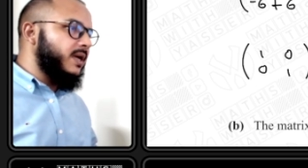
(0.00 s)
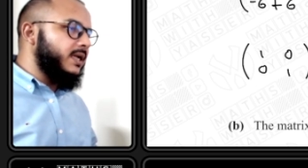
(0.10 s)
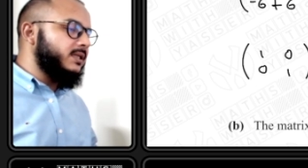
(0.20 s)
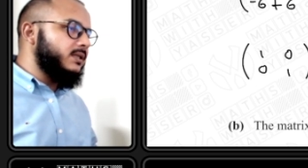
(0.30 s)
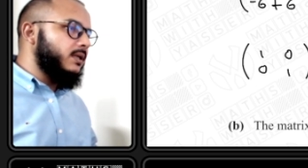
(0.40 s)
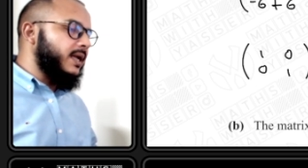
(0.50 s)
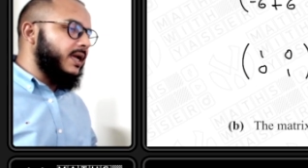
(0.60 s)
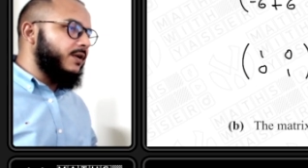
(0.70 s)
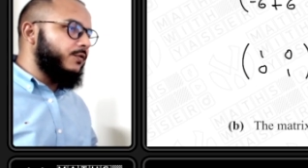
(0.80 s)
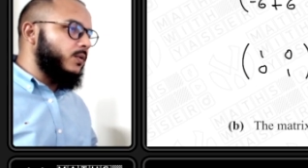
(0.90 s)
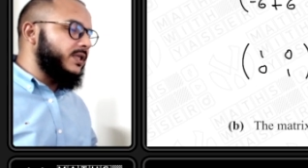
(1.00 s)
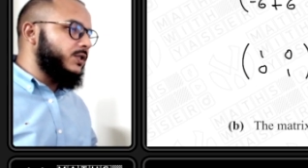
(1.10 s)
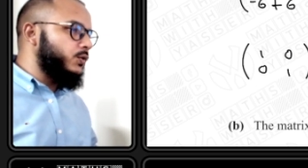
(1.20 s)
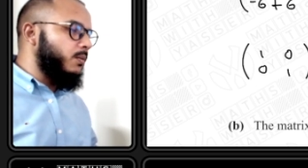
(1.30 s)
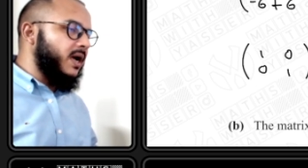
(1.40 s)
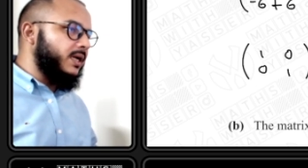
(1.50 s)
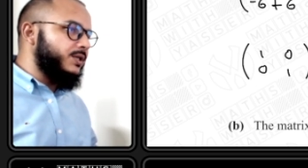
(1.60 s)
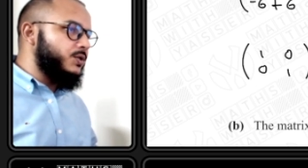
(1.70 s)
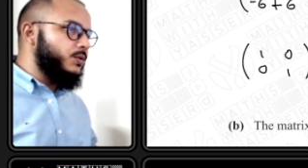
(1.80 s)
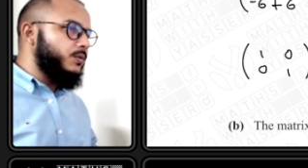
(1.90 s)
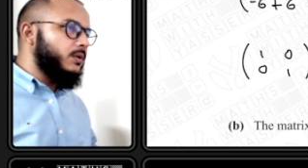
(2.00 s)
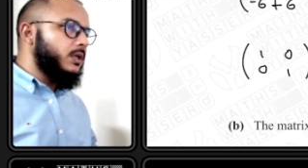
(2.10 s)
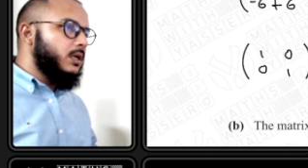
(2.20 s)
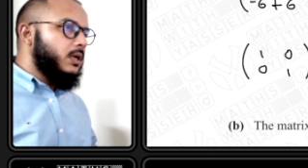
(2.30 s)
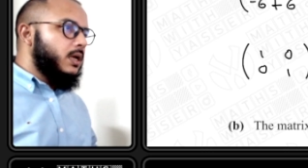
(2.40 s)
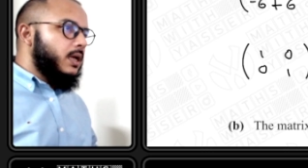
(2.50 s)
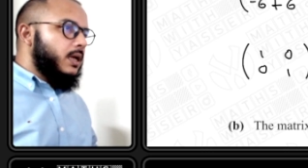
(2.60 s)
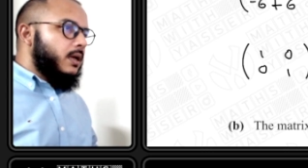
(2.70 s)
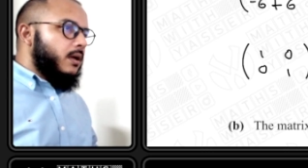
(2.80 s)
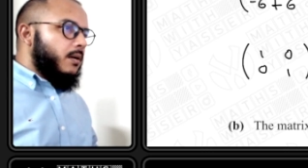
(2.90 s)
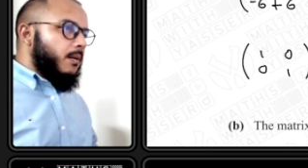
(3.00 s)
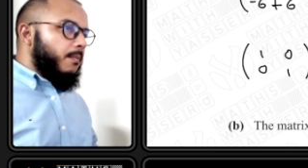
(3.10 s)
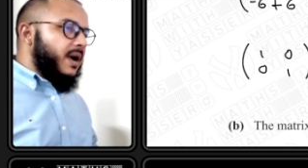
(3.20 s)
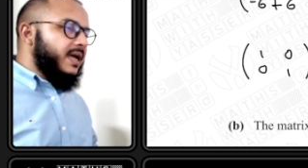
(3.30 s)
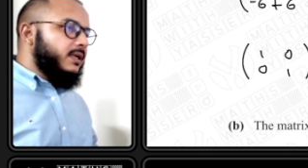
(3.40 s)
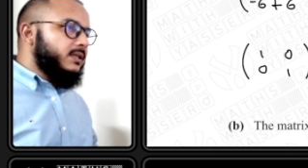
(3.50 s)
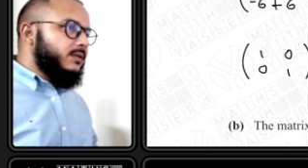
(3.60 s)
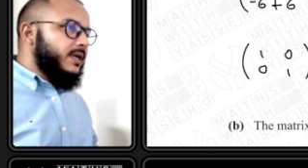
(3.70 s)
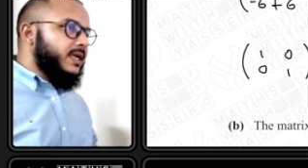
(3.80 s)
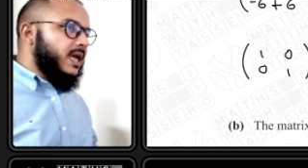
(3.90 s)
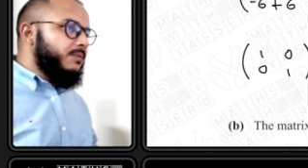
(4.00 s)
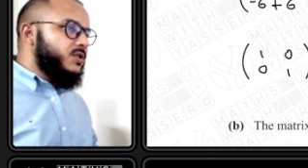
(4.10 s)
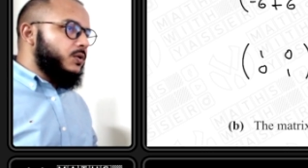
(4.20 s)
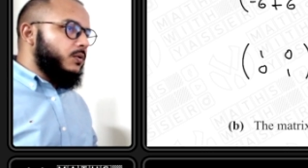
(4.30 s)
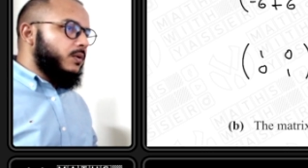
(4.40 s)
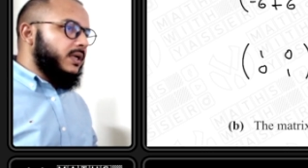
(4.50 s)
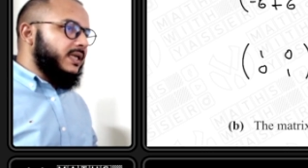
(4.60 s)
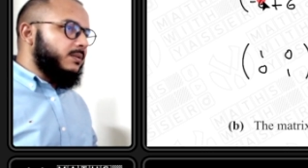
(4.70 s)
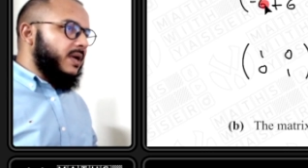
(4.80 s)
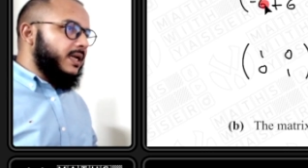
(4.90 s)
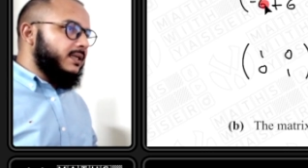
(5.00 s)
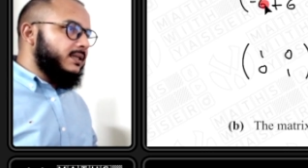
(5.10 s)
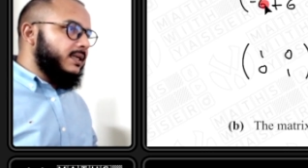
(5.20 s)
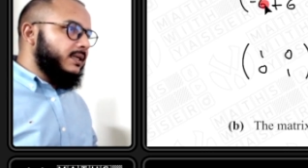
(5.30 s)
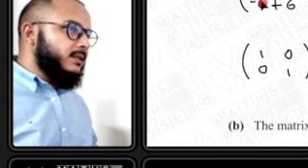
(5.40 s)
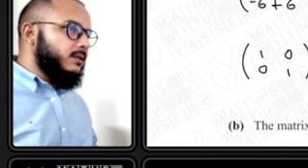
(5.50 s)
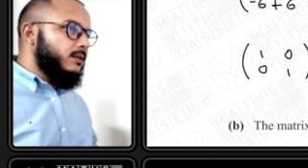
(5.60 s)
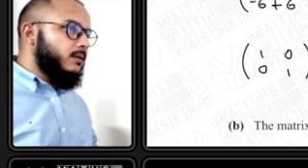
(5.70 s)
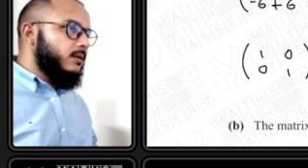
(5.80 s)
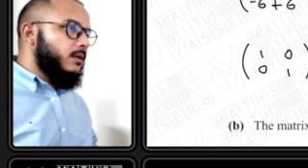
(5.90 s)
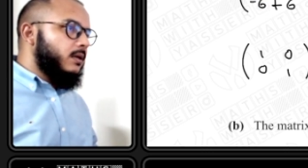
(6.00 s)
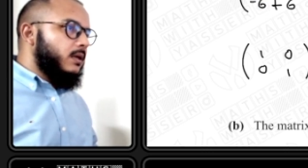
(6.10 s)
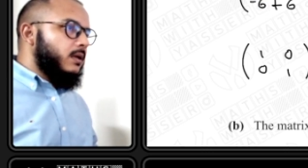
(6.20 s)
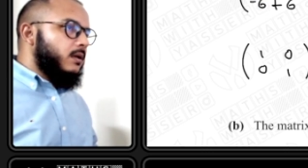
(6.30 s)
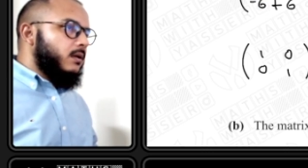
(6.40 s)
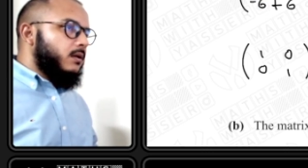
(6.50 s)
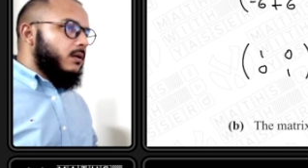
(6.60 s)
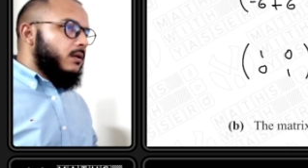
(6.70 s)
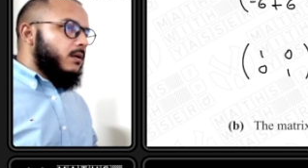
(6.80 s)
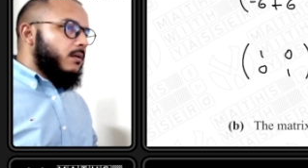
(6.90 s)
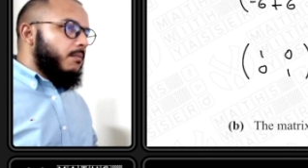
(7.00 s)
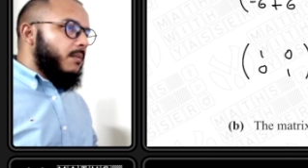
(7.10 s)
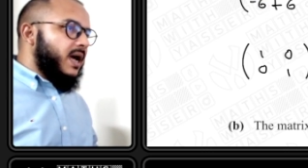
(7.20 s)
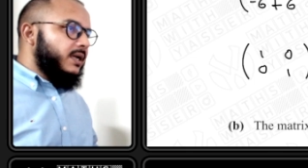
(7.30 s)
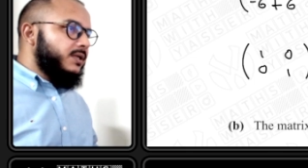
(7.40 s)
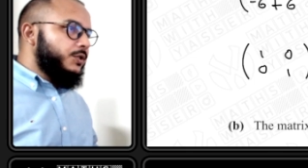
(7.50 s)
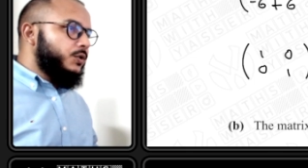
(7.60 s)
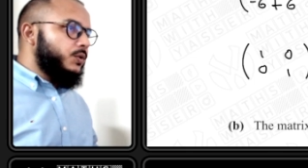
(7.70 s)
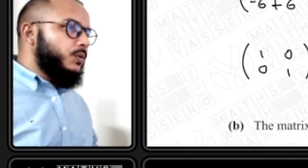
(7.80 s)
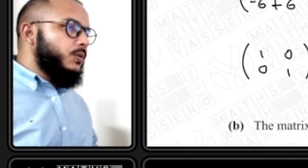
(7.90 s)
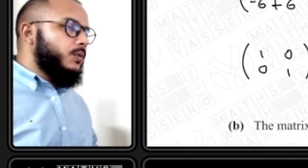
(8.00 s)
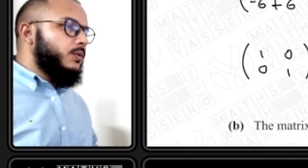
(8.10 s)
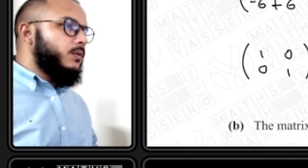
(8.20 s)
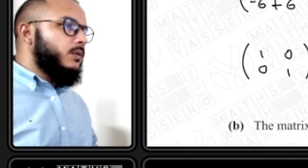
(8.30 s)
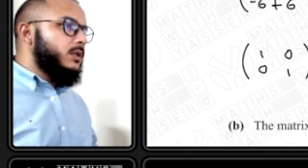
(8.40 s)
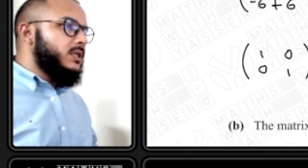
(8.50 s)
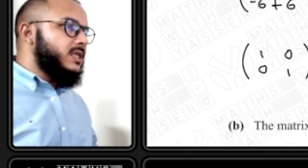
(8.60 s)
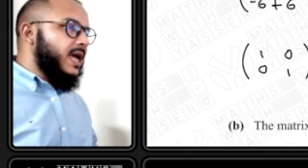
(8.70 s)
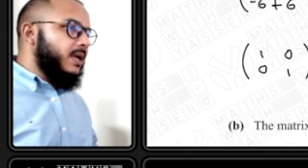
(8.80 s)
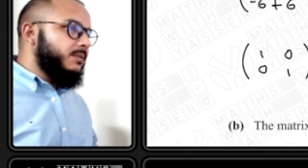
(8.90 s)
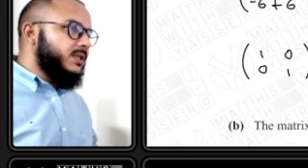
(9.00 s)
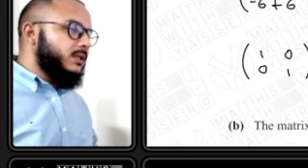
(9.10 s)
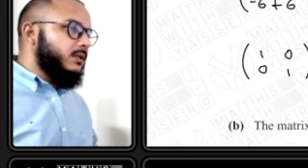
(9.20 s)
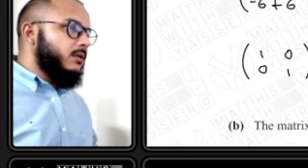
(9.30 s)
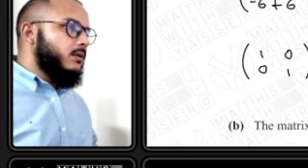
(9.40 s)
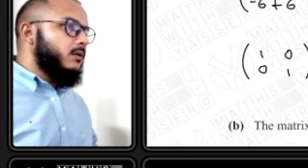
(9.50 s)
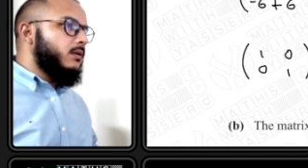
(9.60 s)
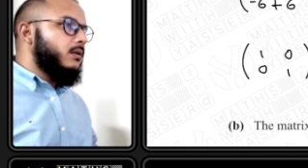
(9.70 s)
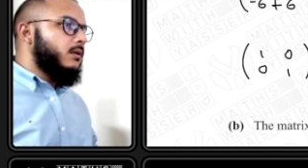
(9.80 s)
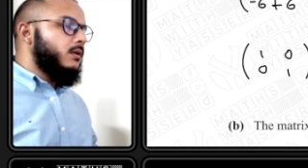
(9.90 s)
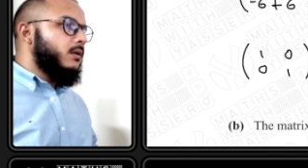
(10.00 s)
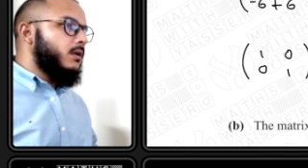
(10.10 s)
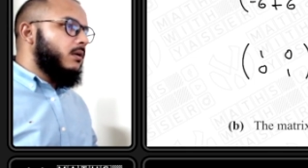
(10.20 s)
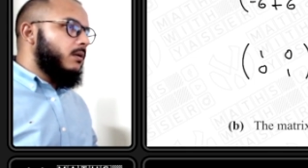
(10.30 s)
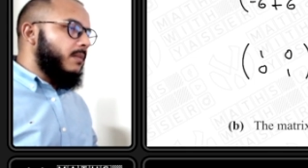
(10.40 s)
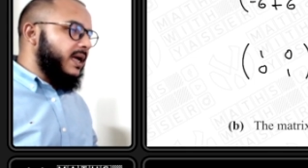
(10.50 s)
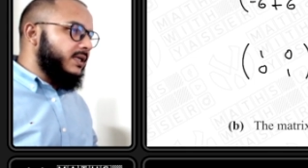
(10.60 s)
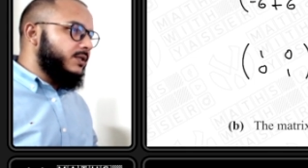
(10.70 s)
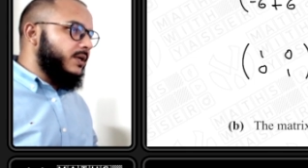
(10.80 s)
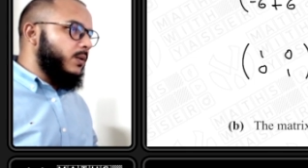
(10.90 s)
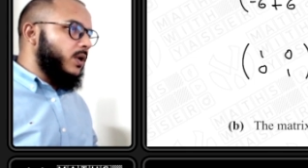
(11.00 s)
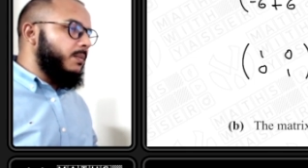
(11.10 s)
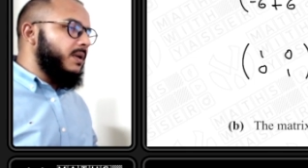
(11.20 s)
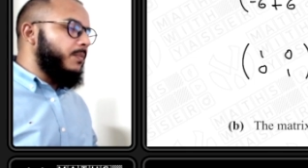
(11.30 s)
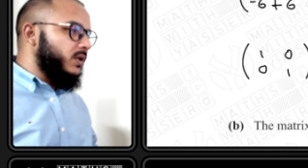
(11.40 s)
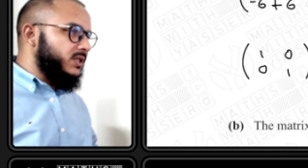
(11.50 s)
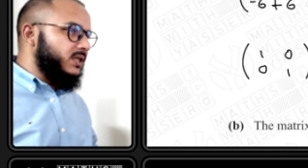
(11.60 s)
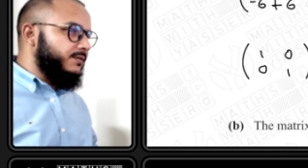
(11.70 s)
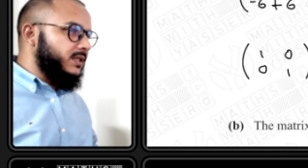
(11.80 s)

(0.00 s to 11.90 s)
minus negative 2 is 2 minus 2. Minus 3 times 2 is minus 6. Minus 2 times minus 3 will be positive